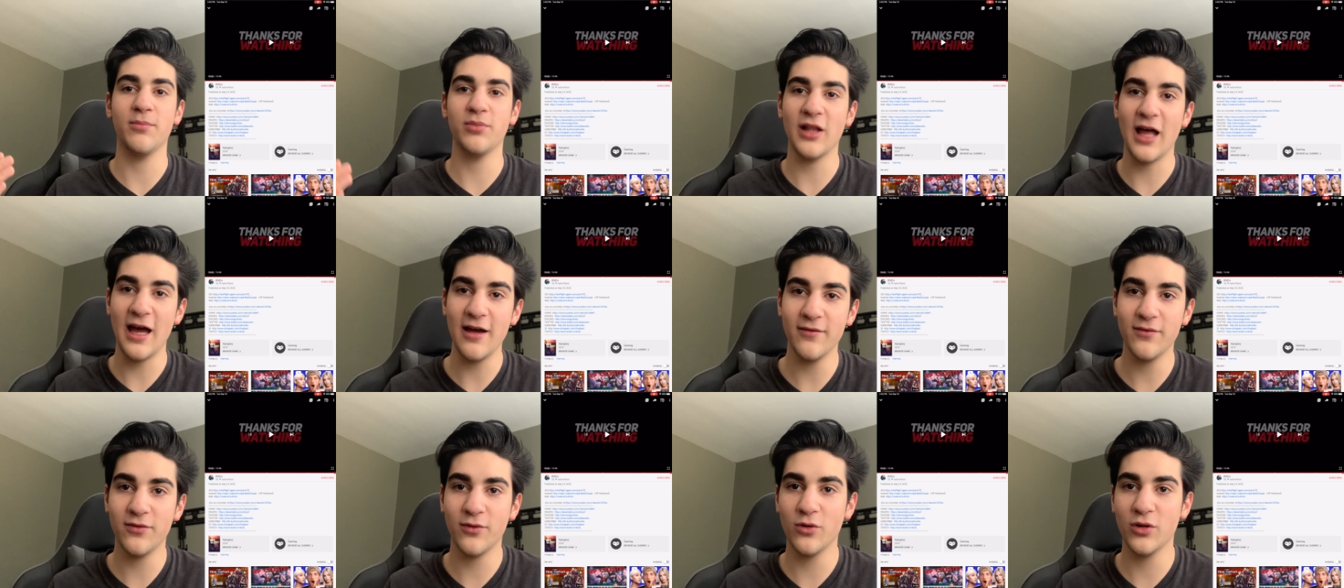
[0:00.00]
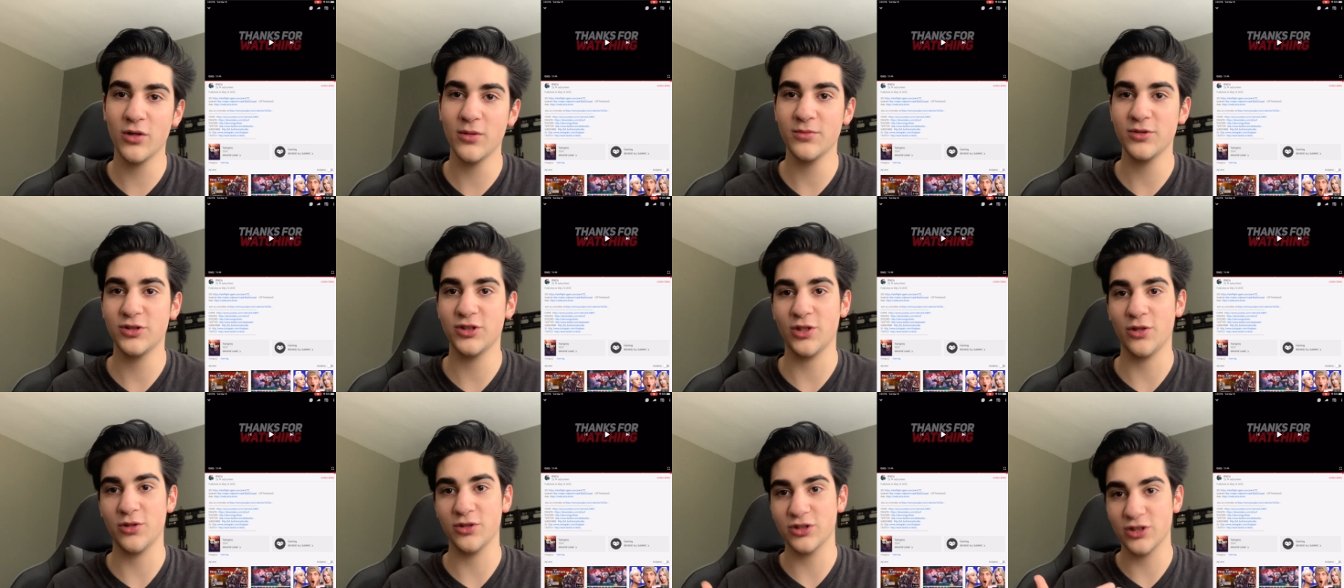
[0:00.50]
platform,
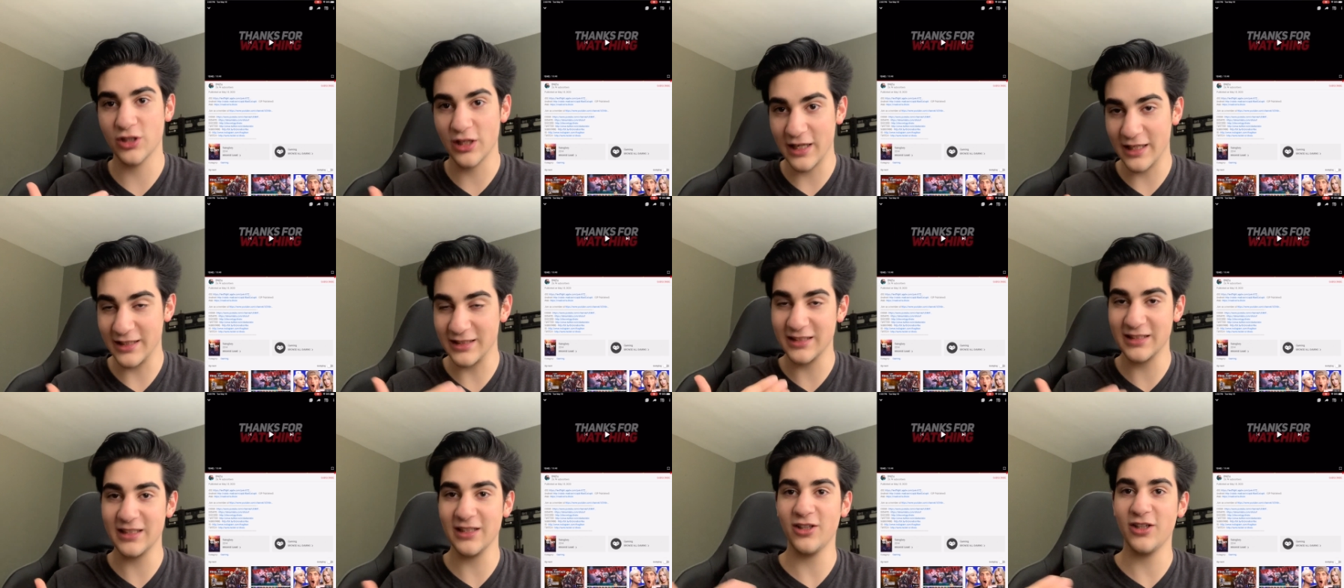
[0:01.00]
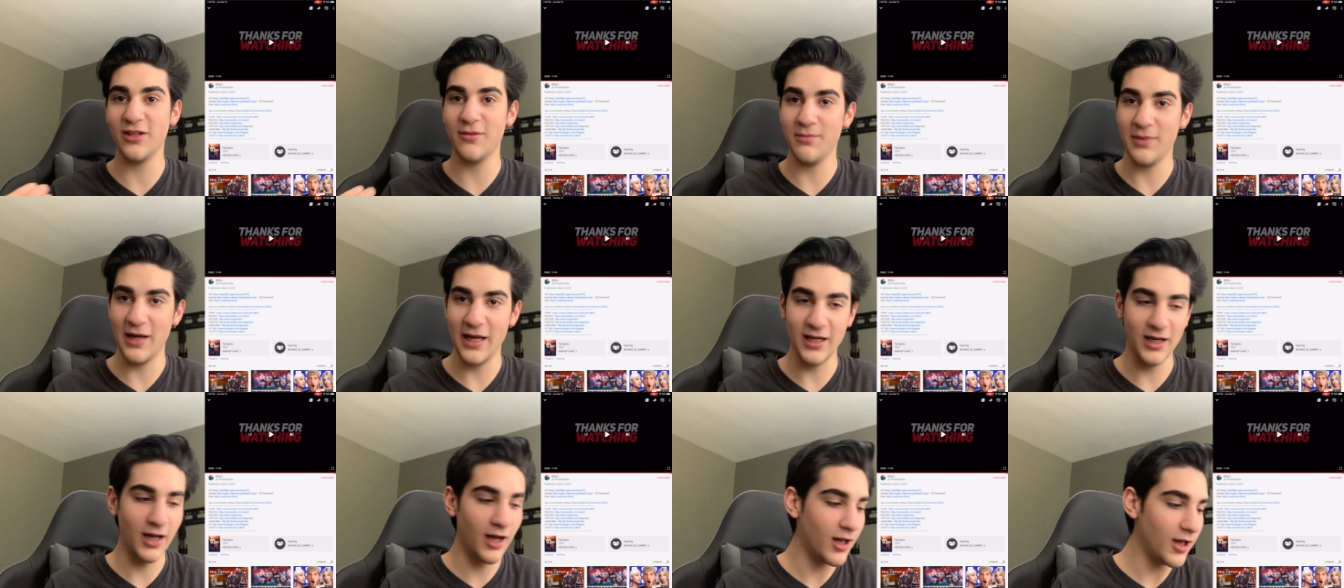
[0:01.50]
so it's it's still in
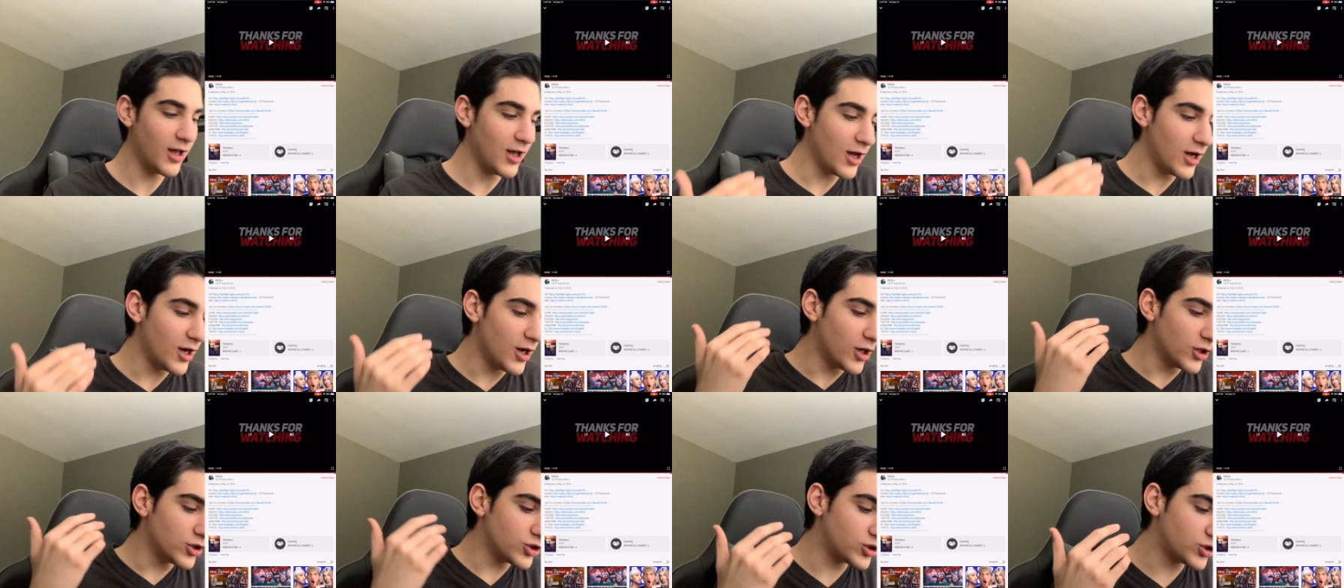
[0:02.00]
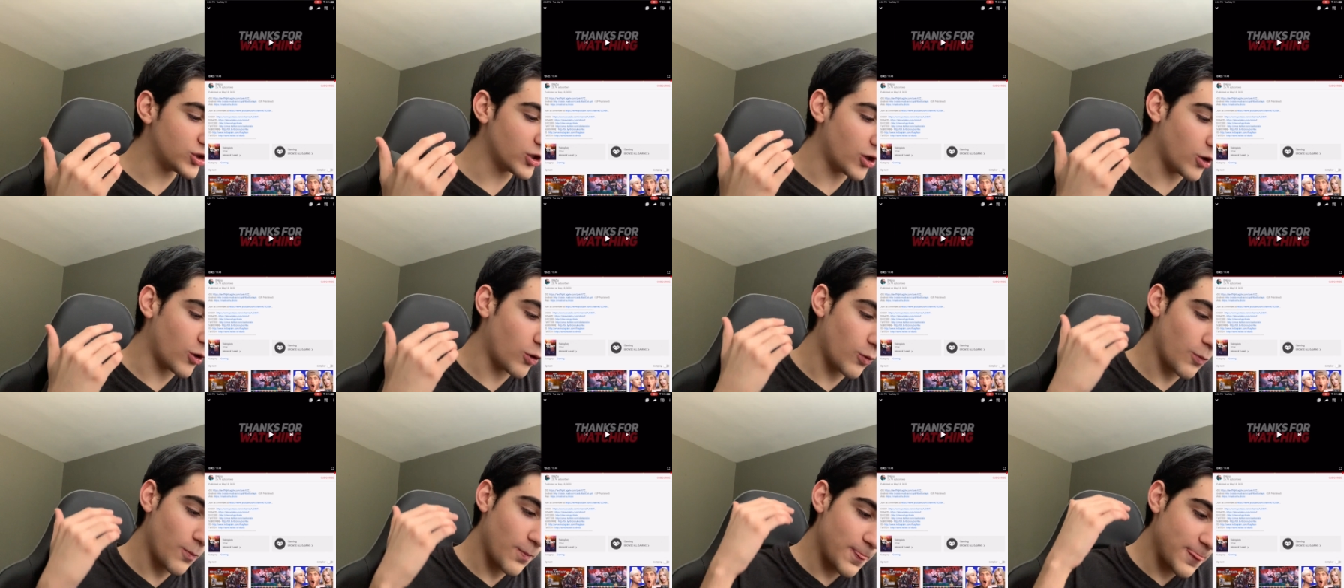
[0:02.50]
beta.
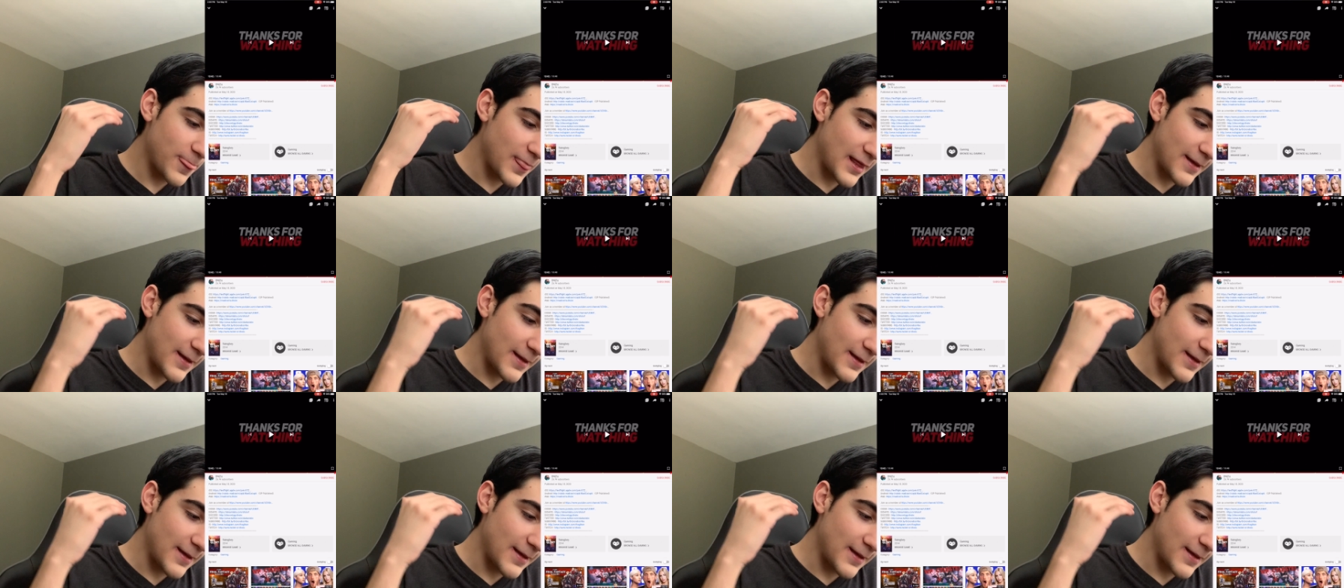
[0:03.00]
So